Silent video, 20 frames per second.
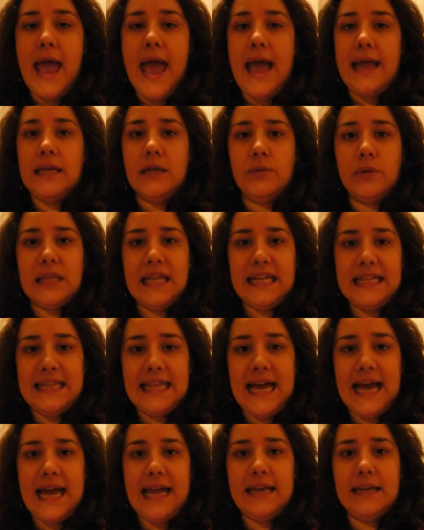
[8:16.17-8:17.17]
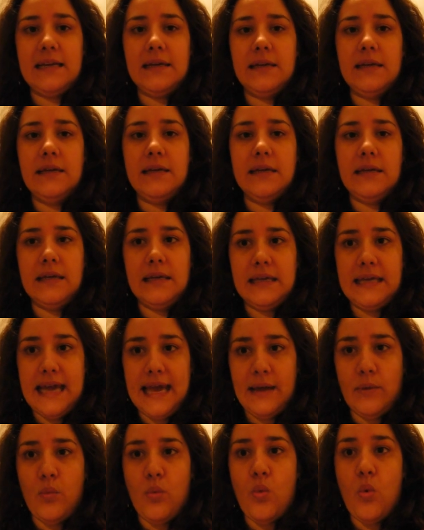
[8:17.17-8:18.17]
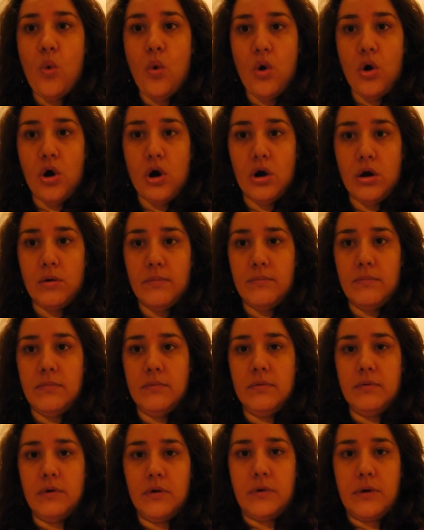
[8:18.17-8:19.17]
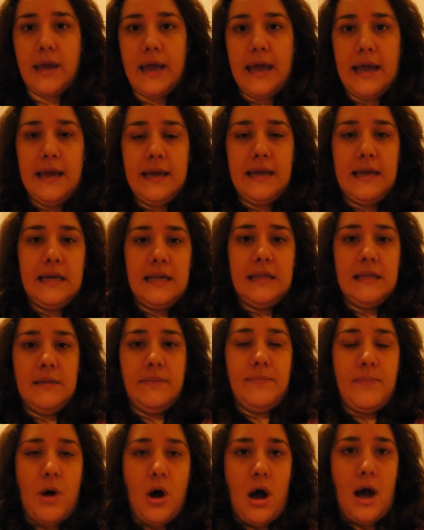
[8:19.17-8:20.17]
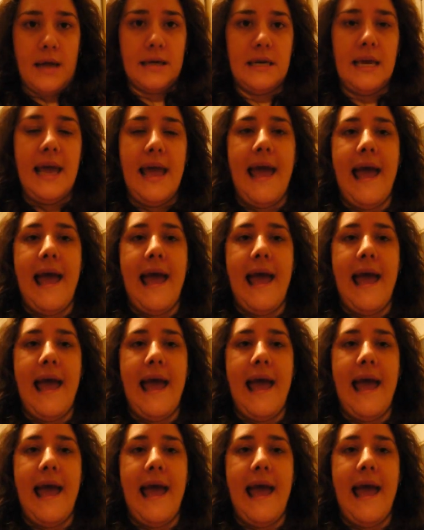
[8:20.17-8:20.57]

and you would let that get warm, okay, in the pot.